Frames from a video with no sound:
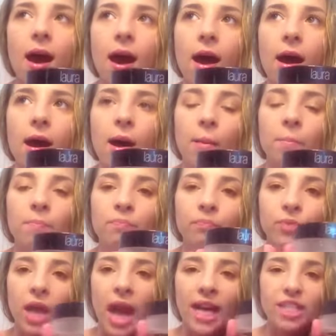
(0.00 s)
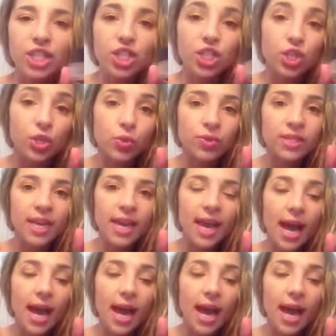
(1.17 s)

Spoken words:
I just use it.